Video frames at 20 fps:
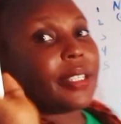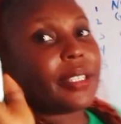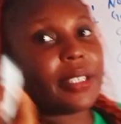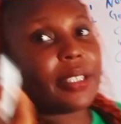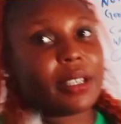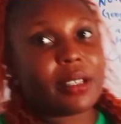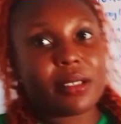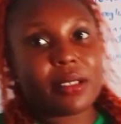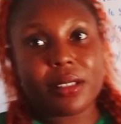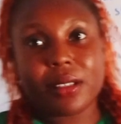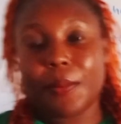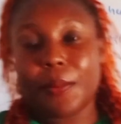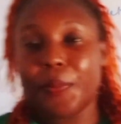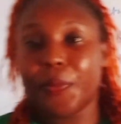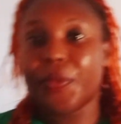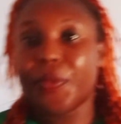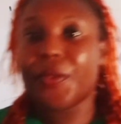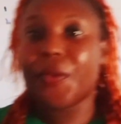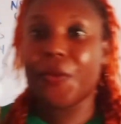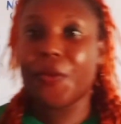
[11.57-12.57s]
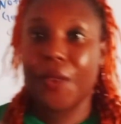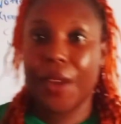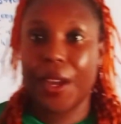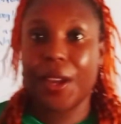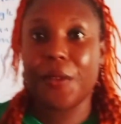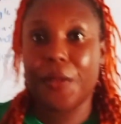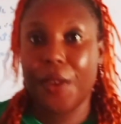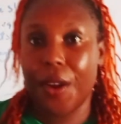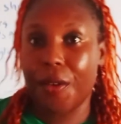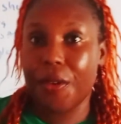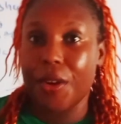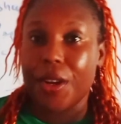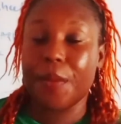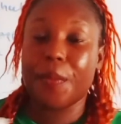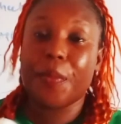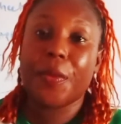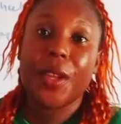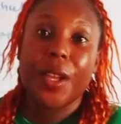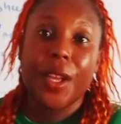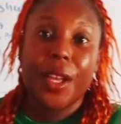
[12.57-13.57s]
Yes,
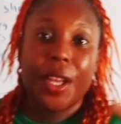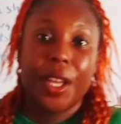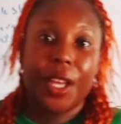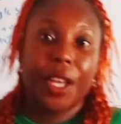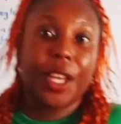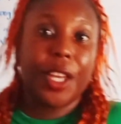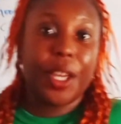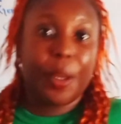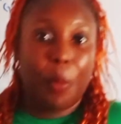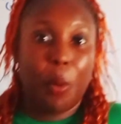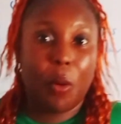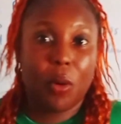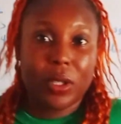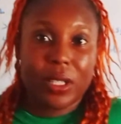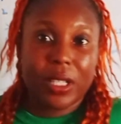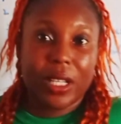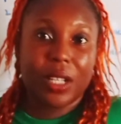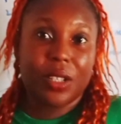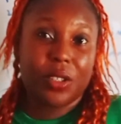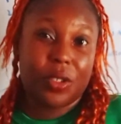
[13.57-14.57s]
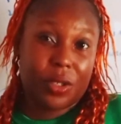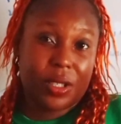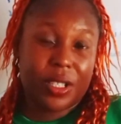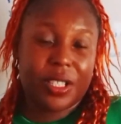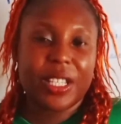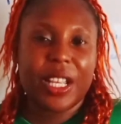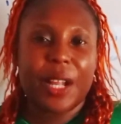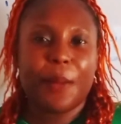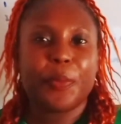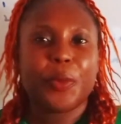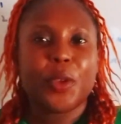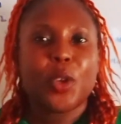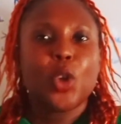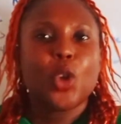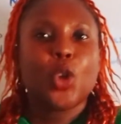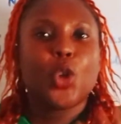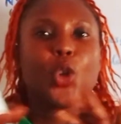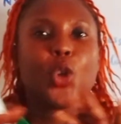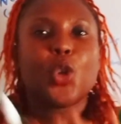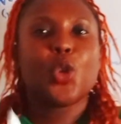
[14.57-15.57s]
very important. You understand?
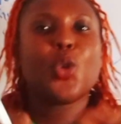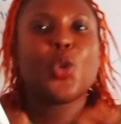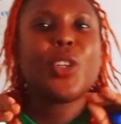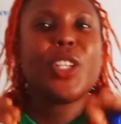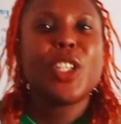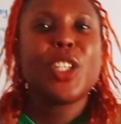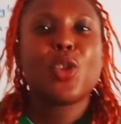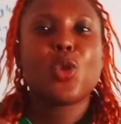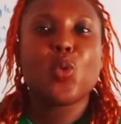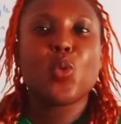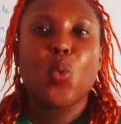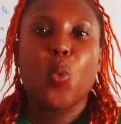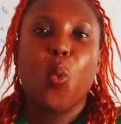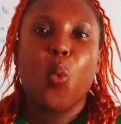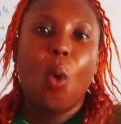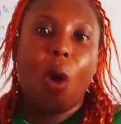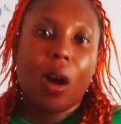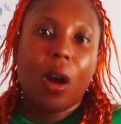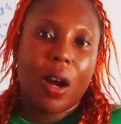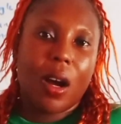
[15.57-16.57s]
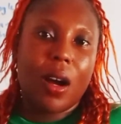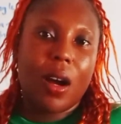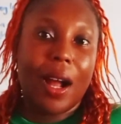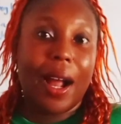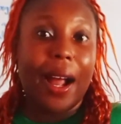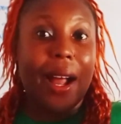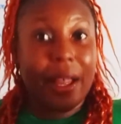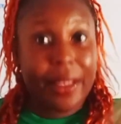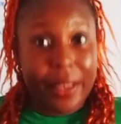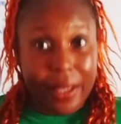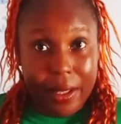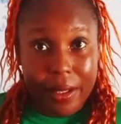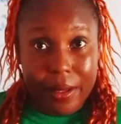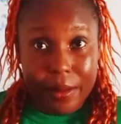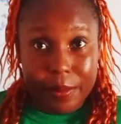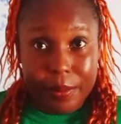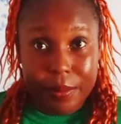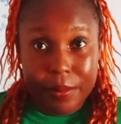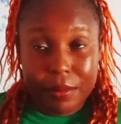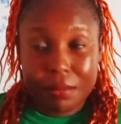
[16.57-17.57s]
You don't need to work
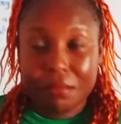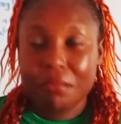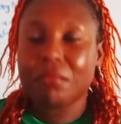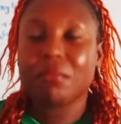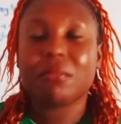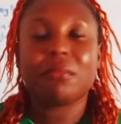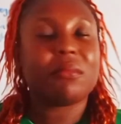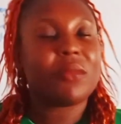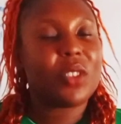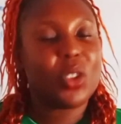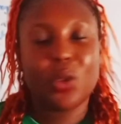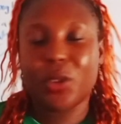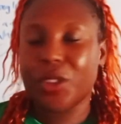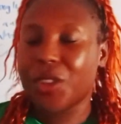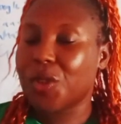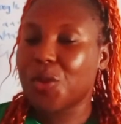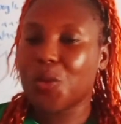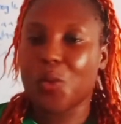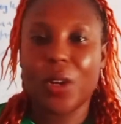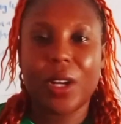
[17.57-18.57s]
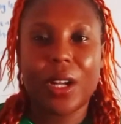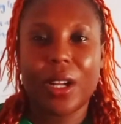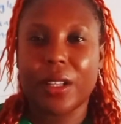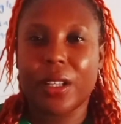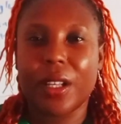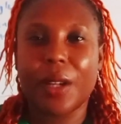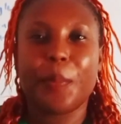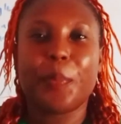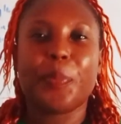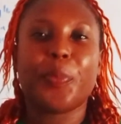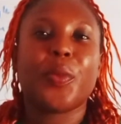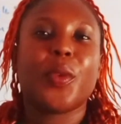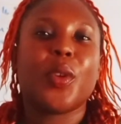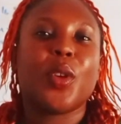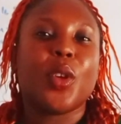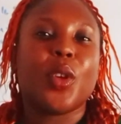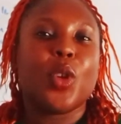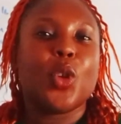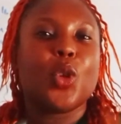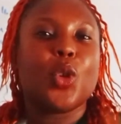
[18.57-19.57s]
harder. You don't need to work harder.
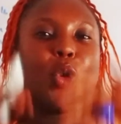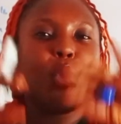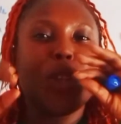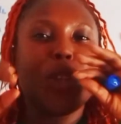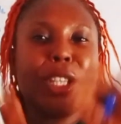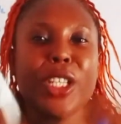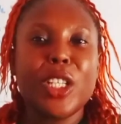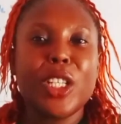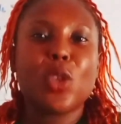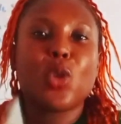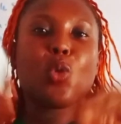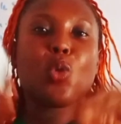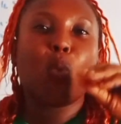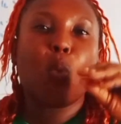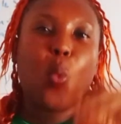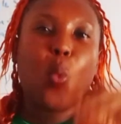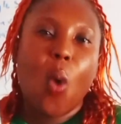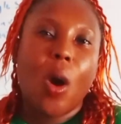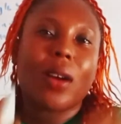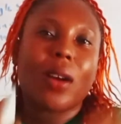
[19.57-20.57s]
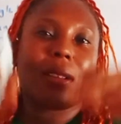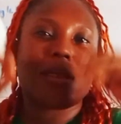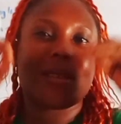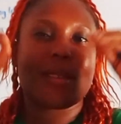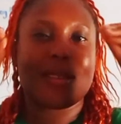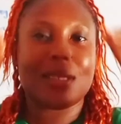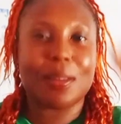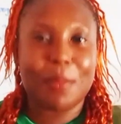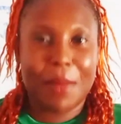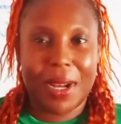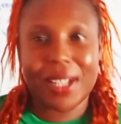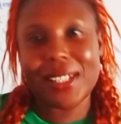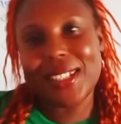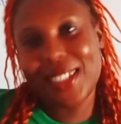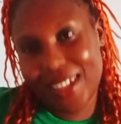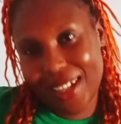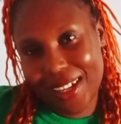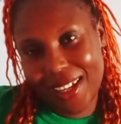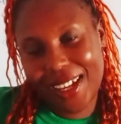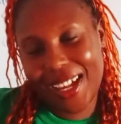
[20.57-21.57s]
You need to work
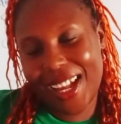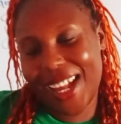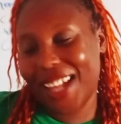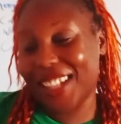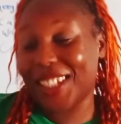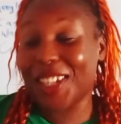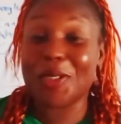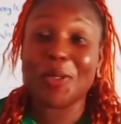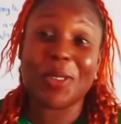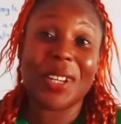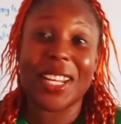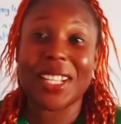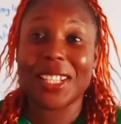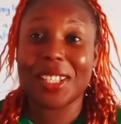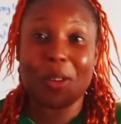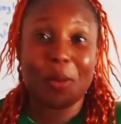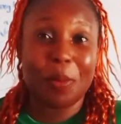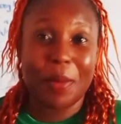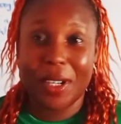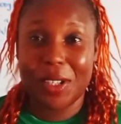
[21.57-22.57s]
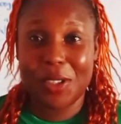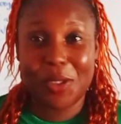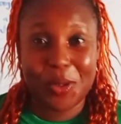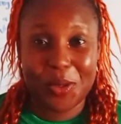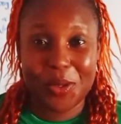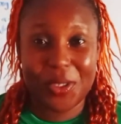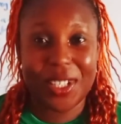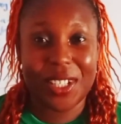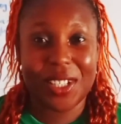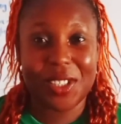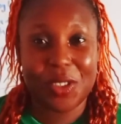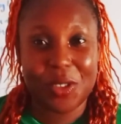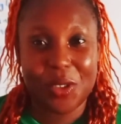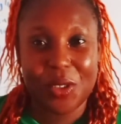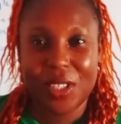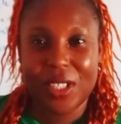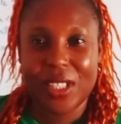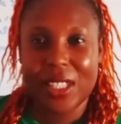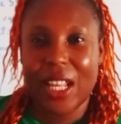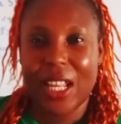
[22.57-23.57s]
smarter. And that's what I tell my students.
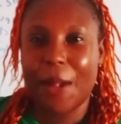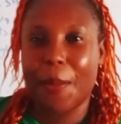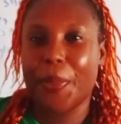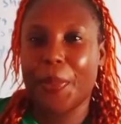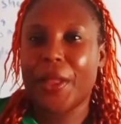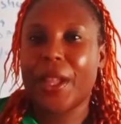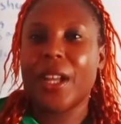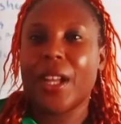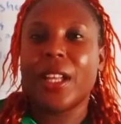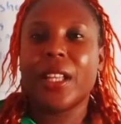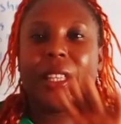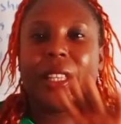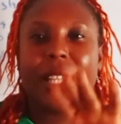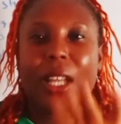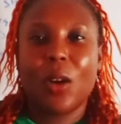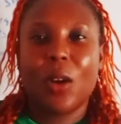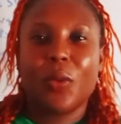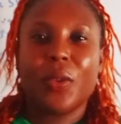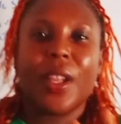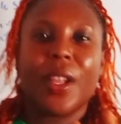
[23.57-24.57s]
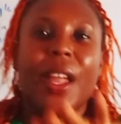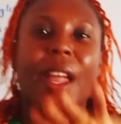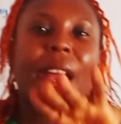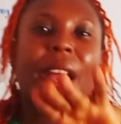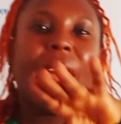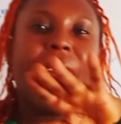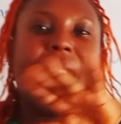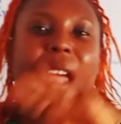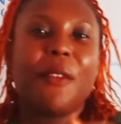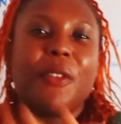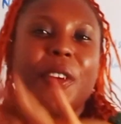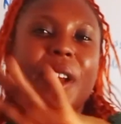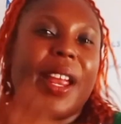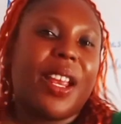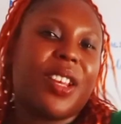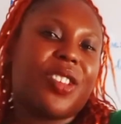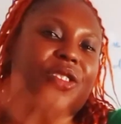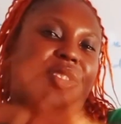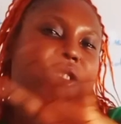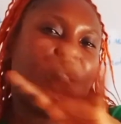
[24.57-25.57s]
You understand? Now, every
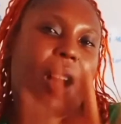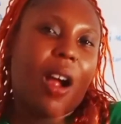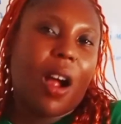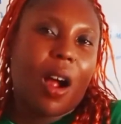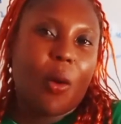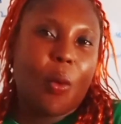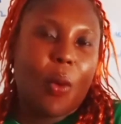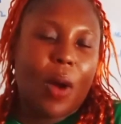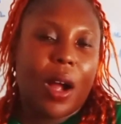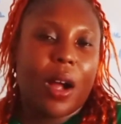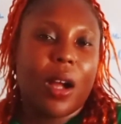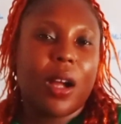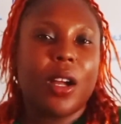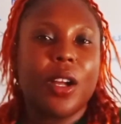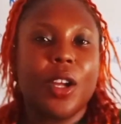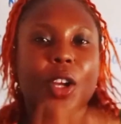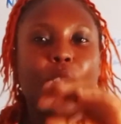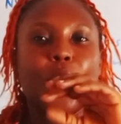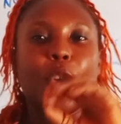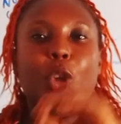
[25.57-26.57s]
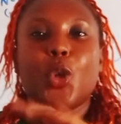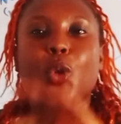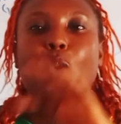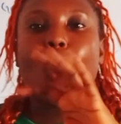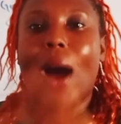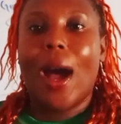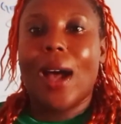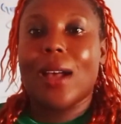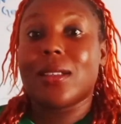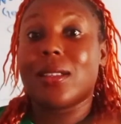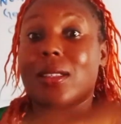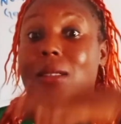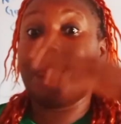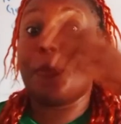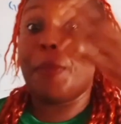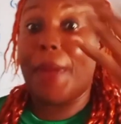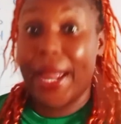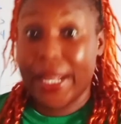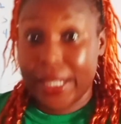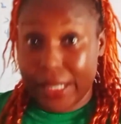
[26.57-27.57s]
extra hour you are
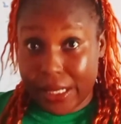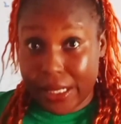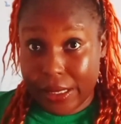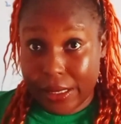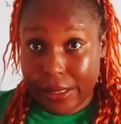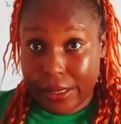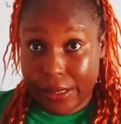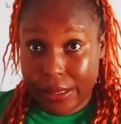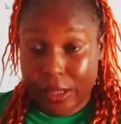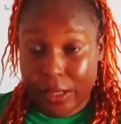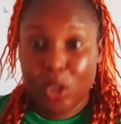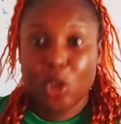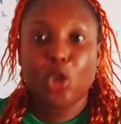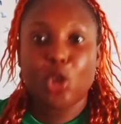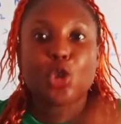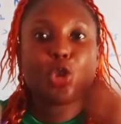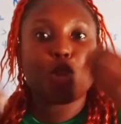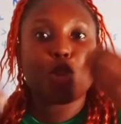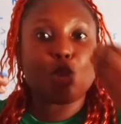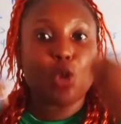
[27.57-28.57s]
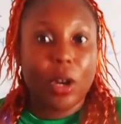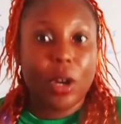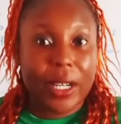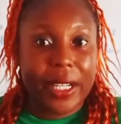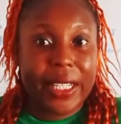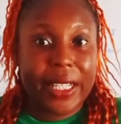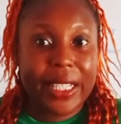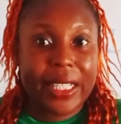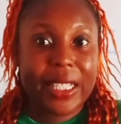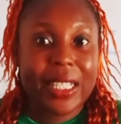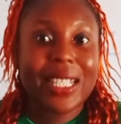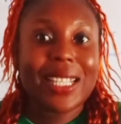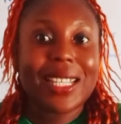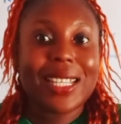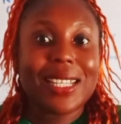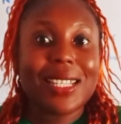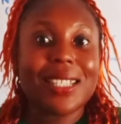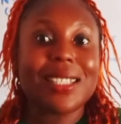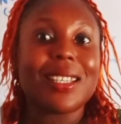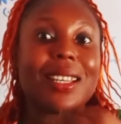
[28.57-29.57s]
spending
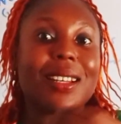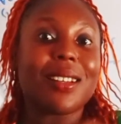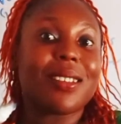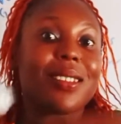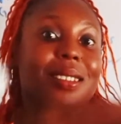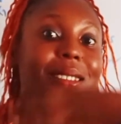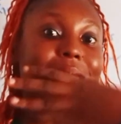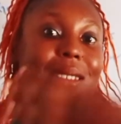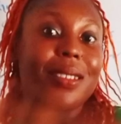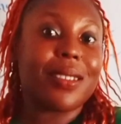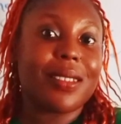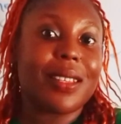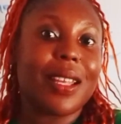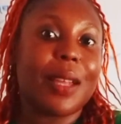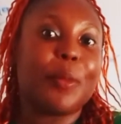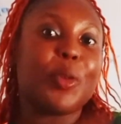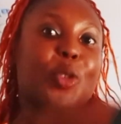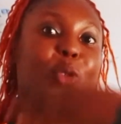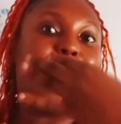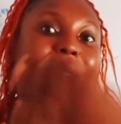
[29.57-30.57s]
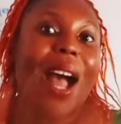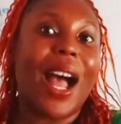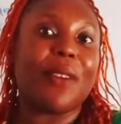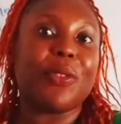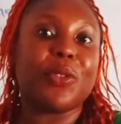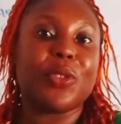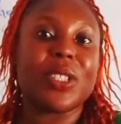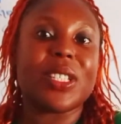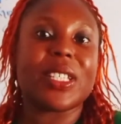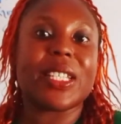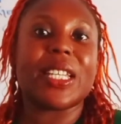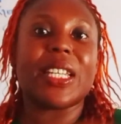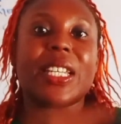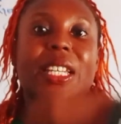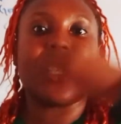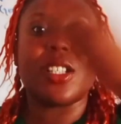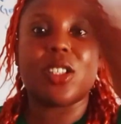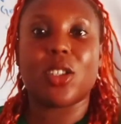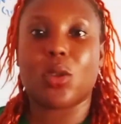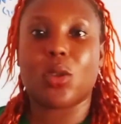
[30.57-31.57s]
struggling is a system you haven't
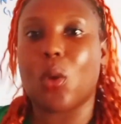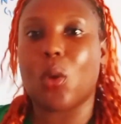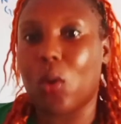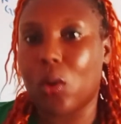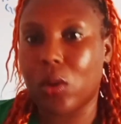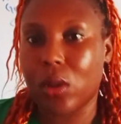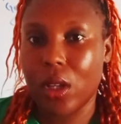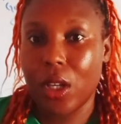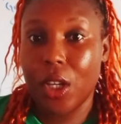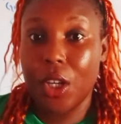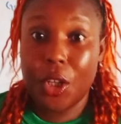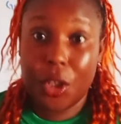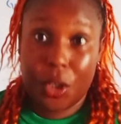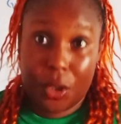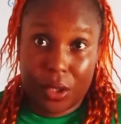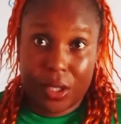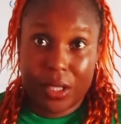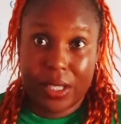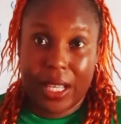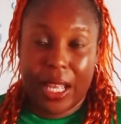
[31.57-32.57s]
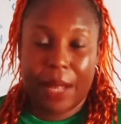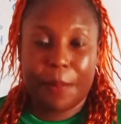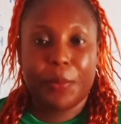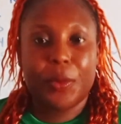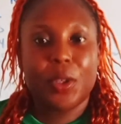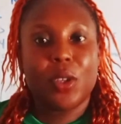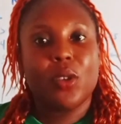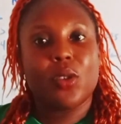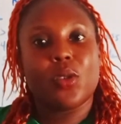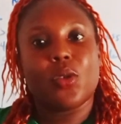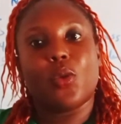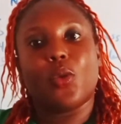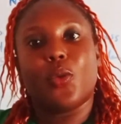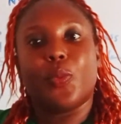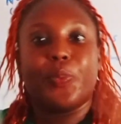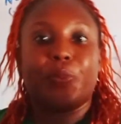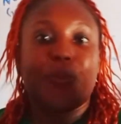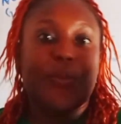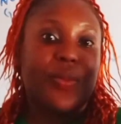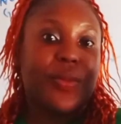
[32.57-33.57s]
installed. You understand?
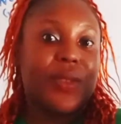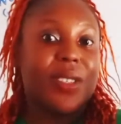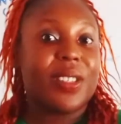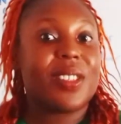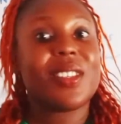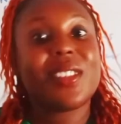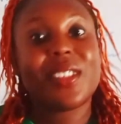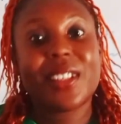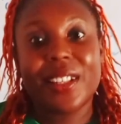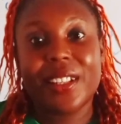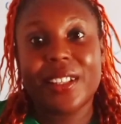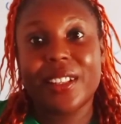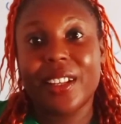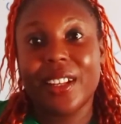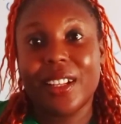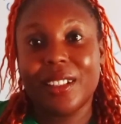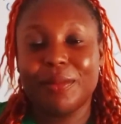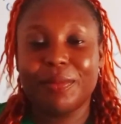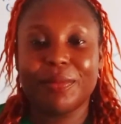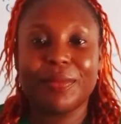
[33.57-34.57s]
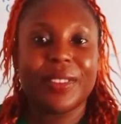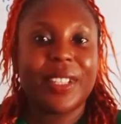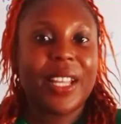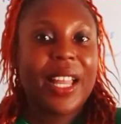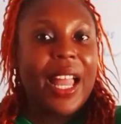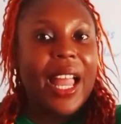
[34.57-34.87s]
So, this is Glina,